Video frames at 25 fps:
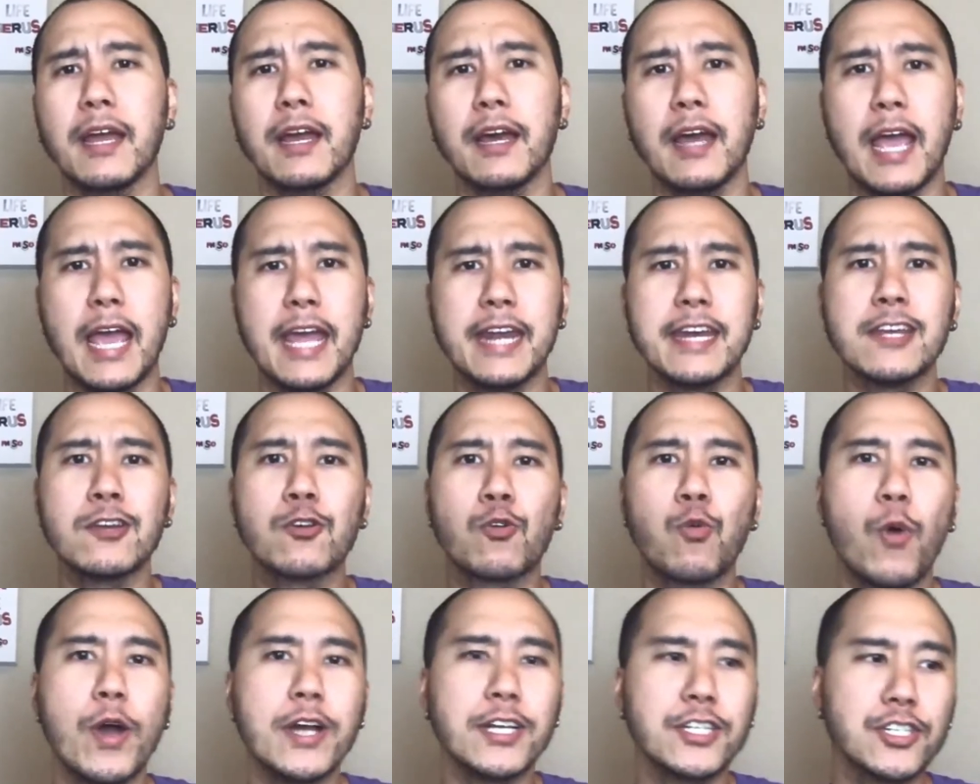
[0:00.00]
yeah, any
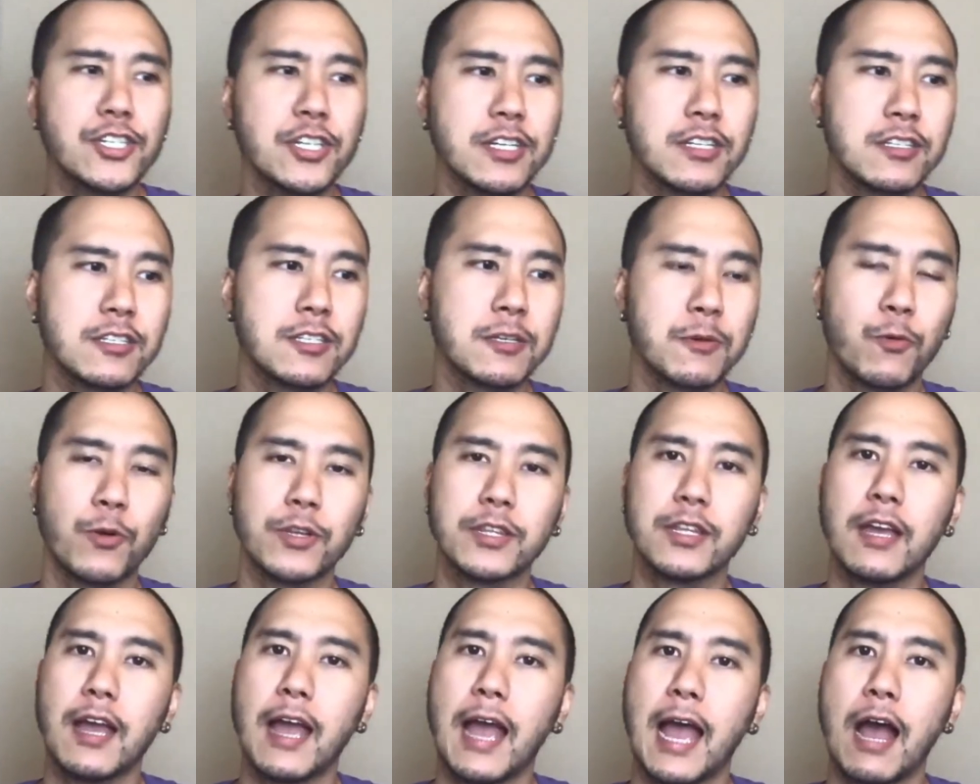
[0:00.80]
questions
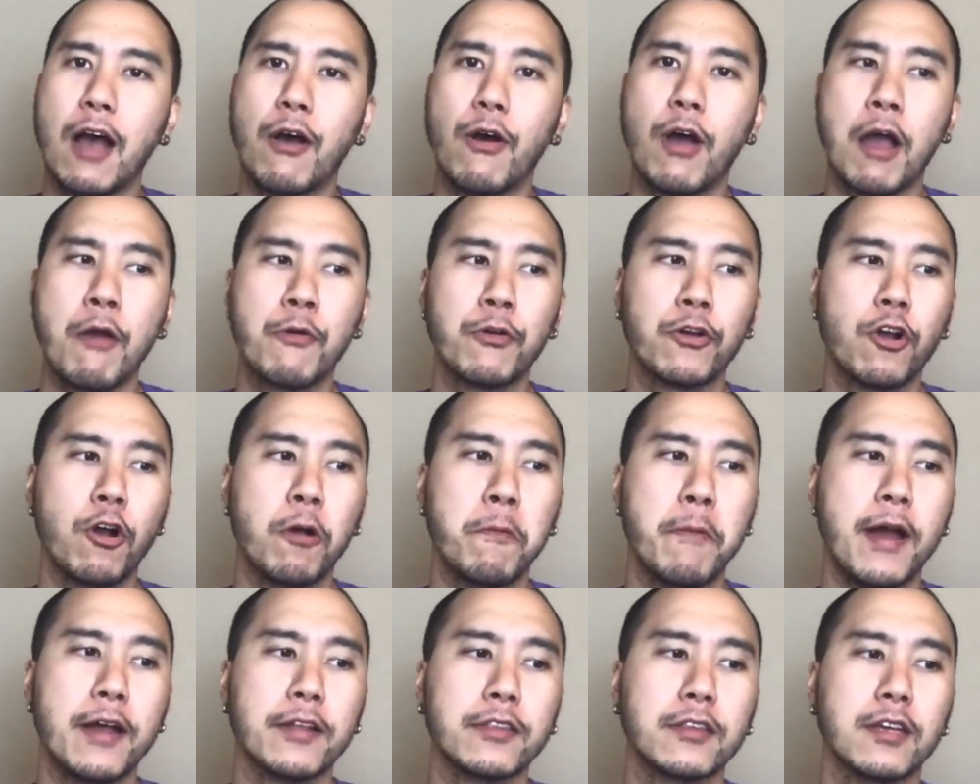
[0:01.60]
with how I would go
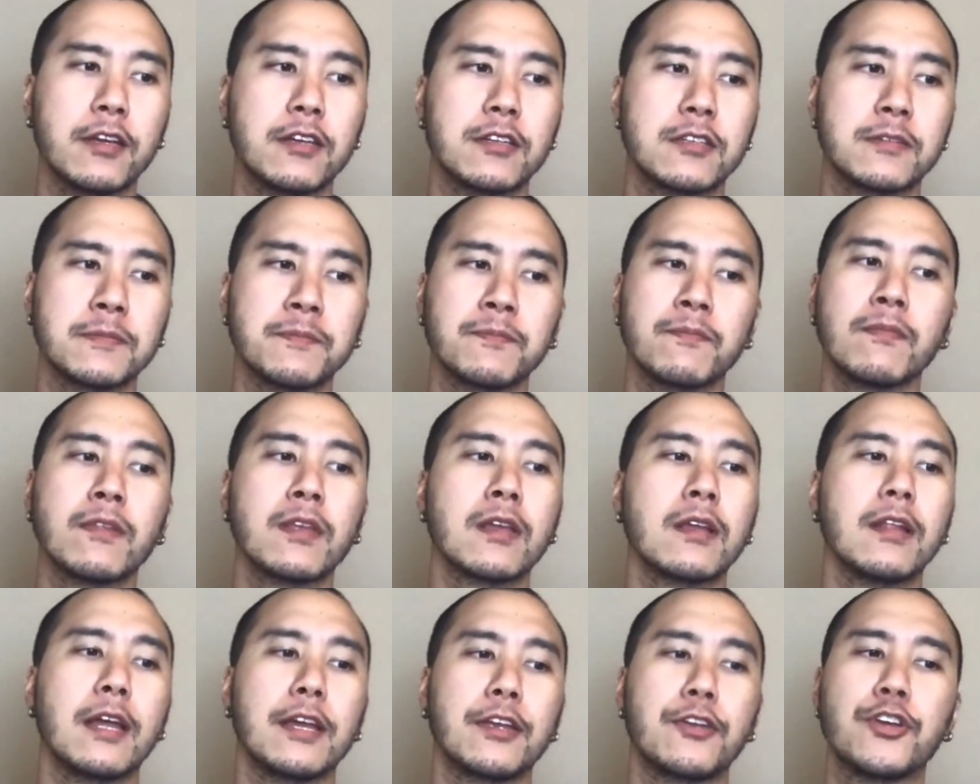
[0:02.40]
about this?
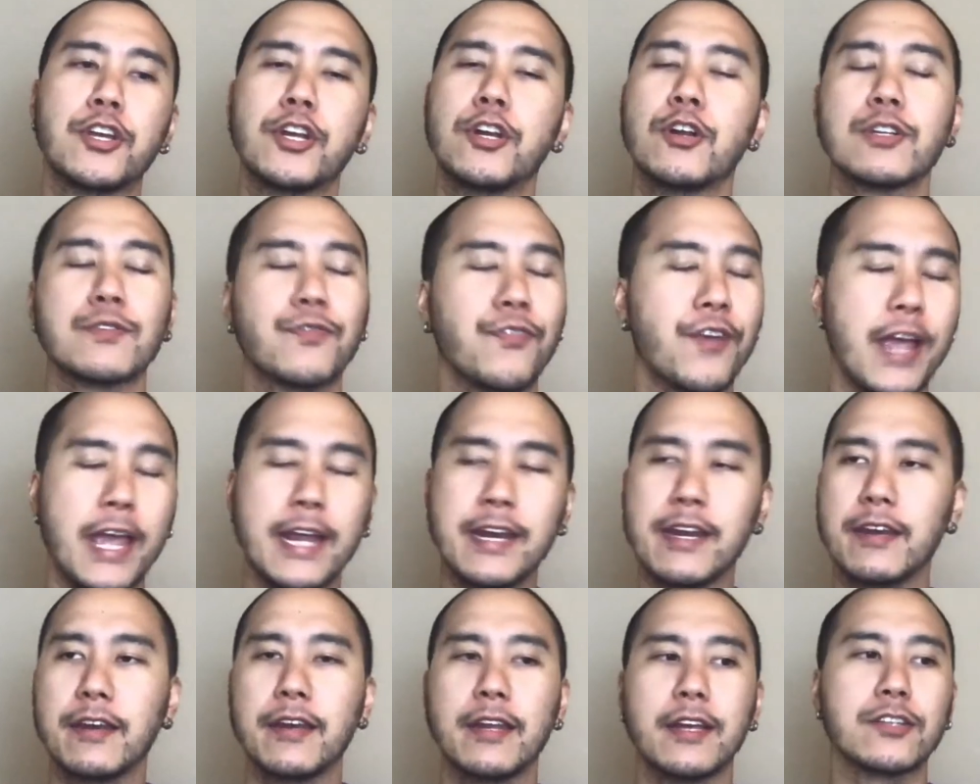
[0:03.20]
Like you can do this for
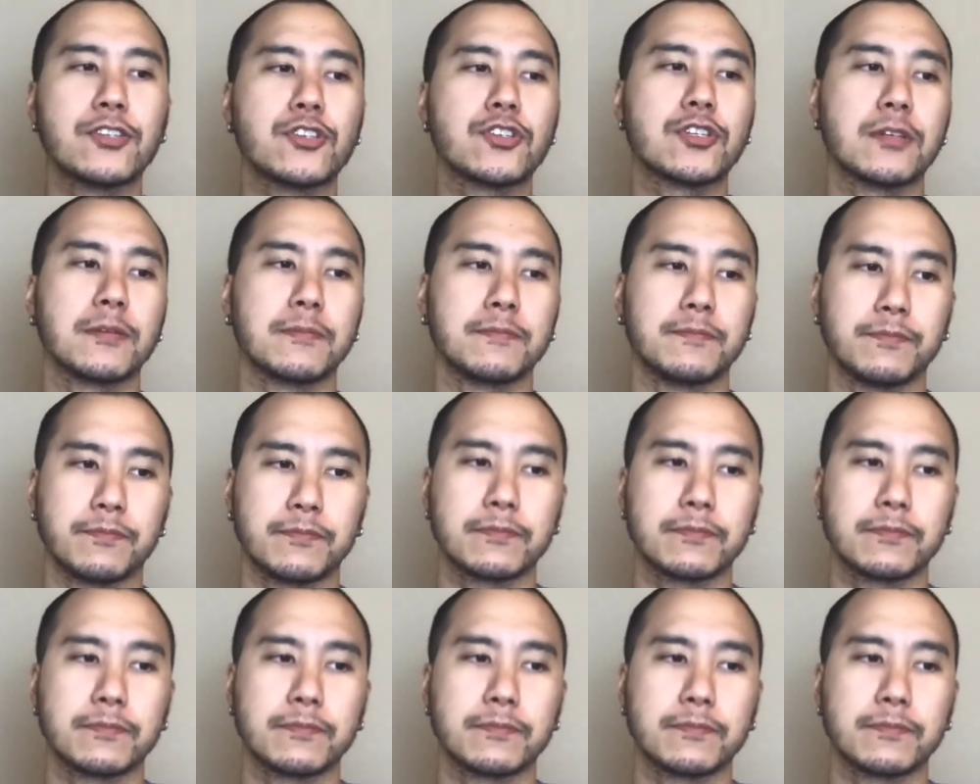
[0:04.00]
any niche.